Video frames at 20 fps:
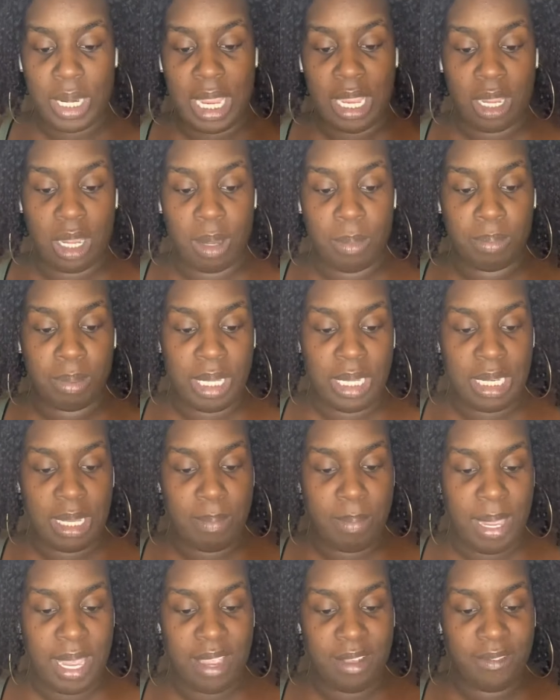It completely
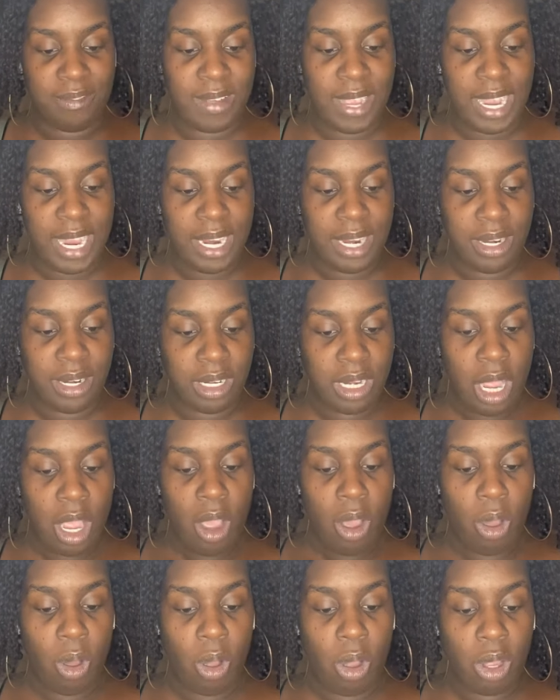backfired.
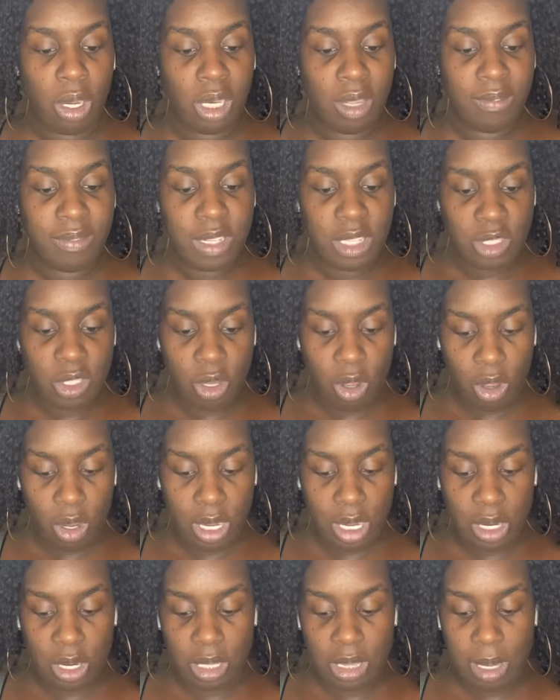All of the
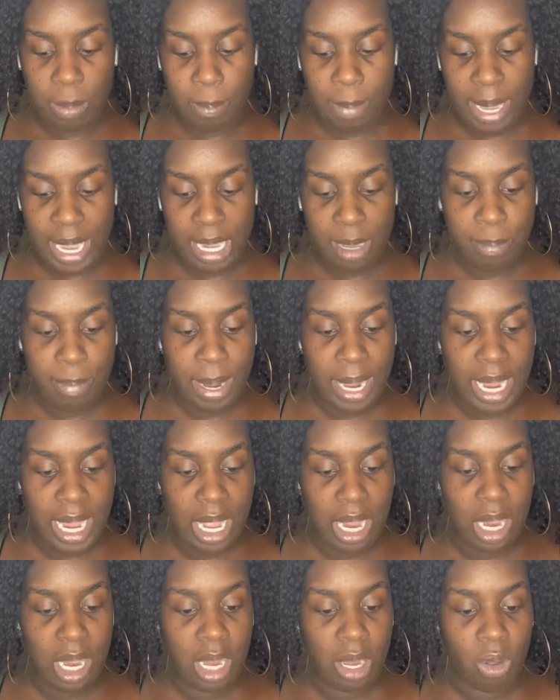talking and the
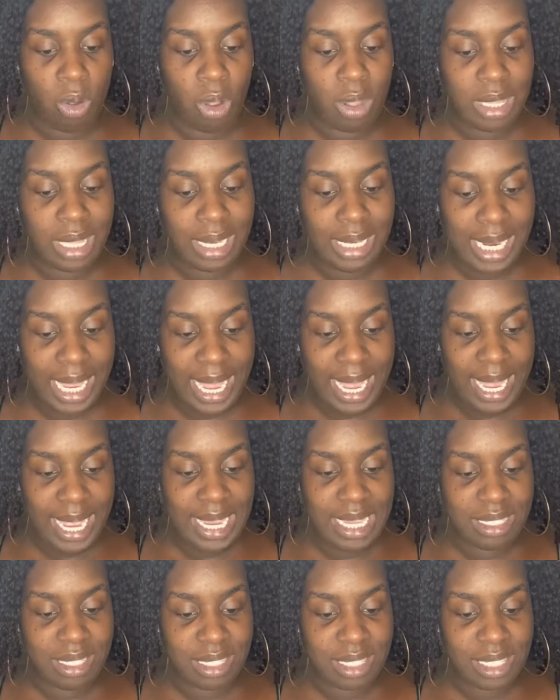backbiting and all the
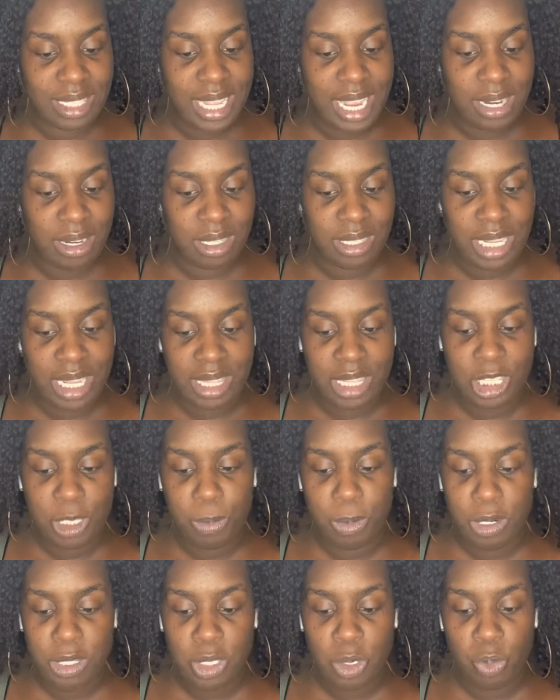lies and slanders that this
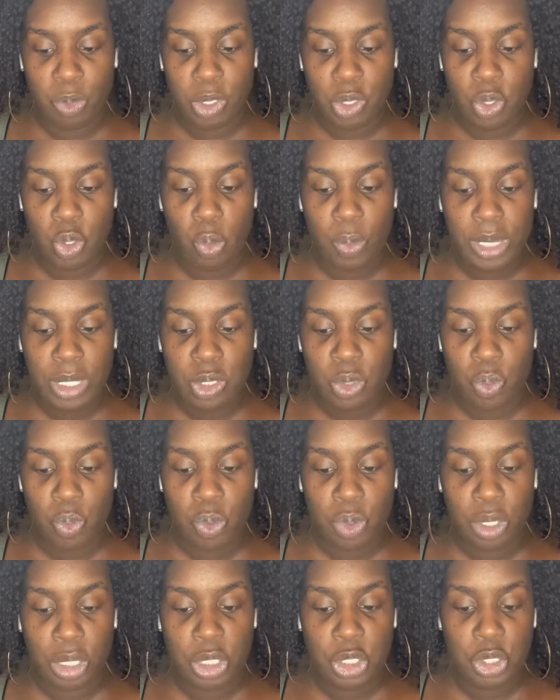person was doing
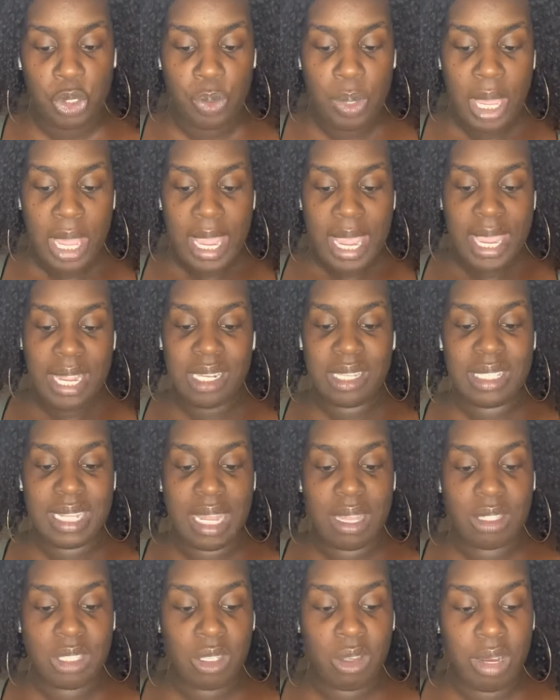towards you, it is
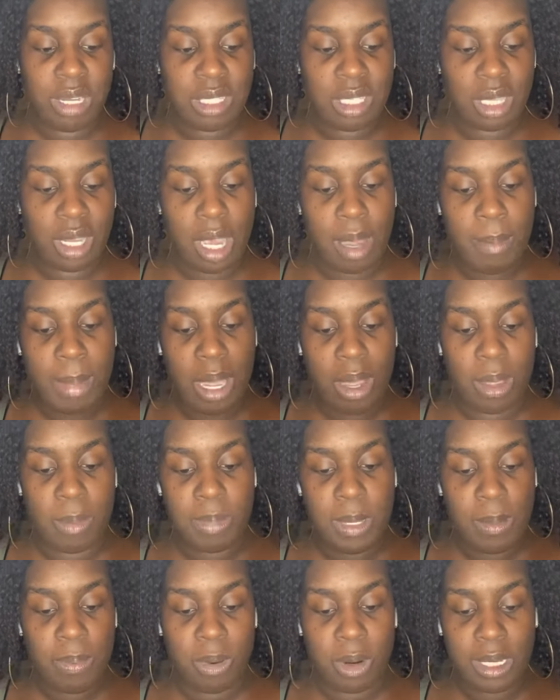now starting to come out, and
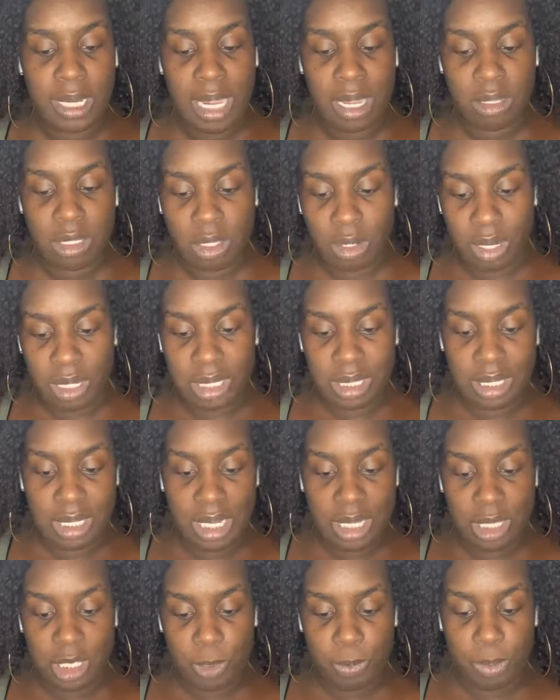people are now starting to see
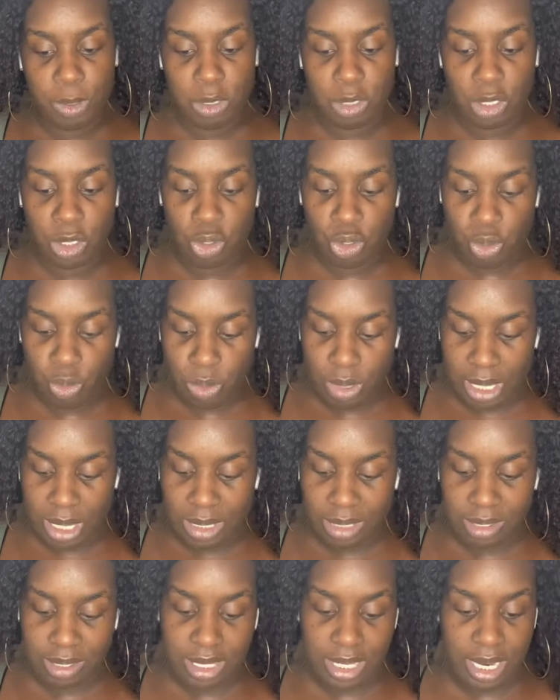this person's true
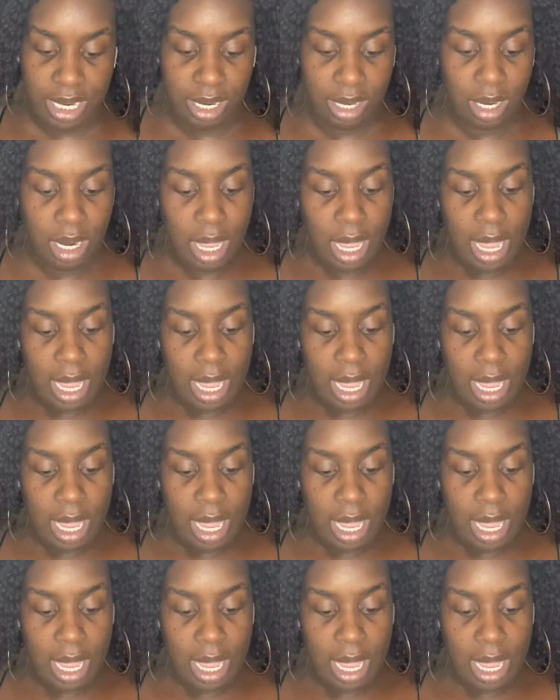colors here.